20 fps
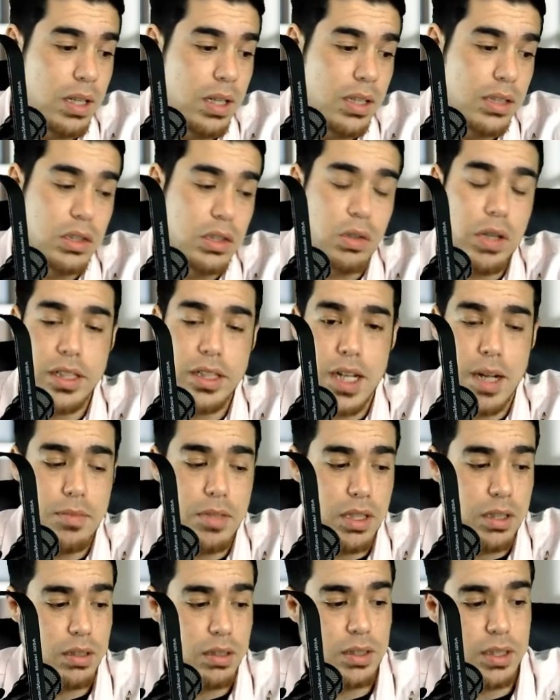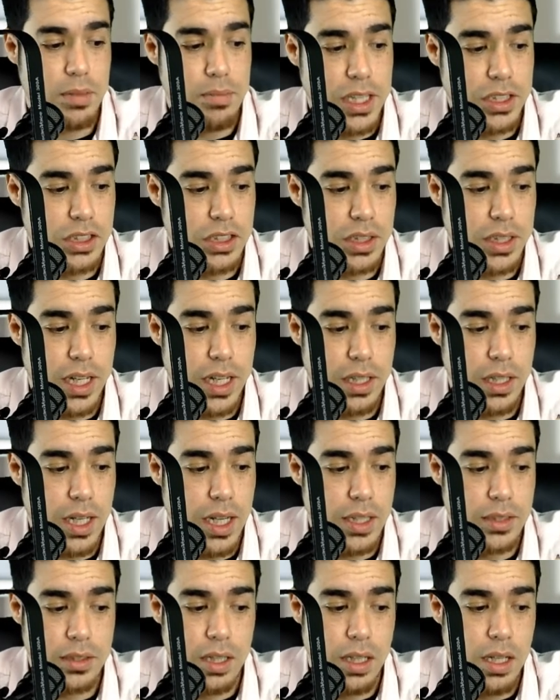This is a great time to mention again,
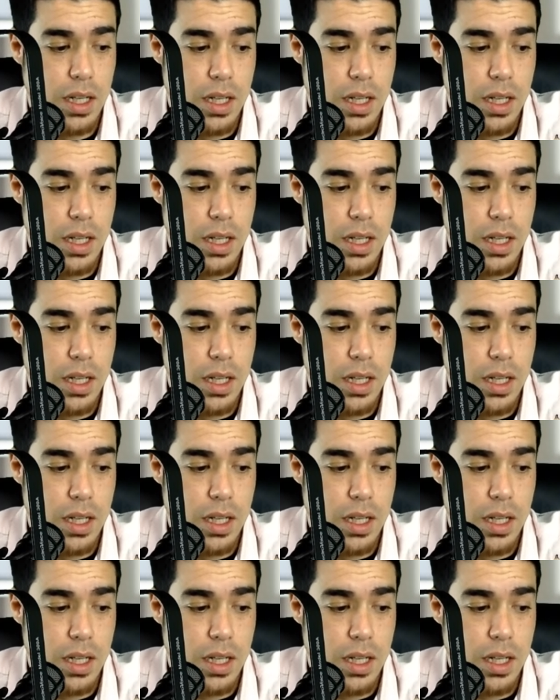guys.